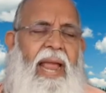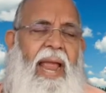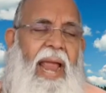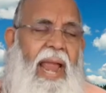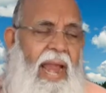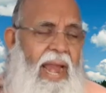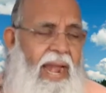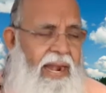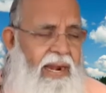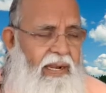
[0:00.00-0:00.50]

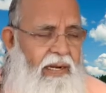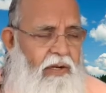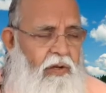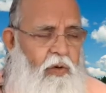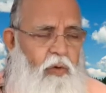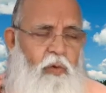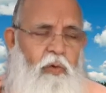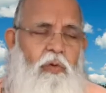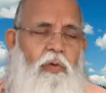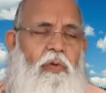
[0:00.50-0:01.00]
add
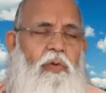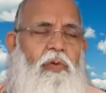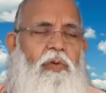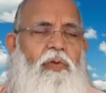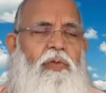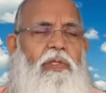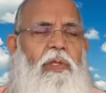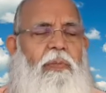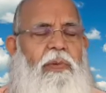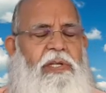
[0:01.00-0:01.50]
to
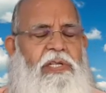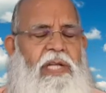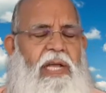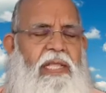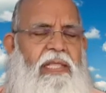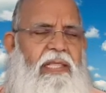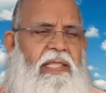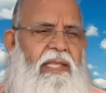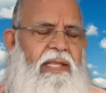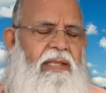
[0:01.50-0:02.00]
the
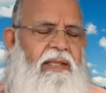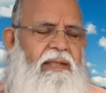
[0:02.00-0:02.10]
Prashanti.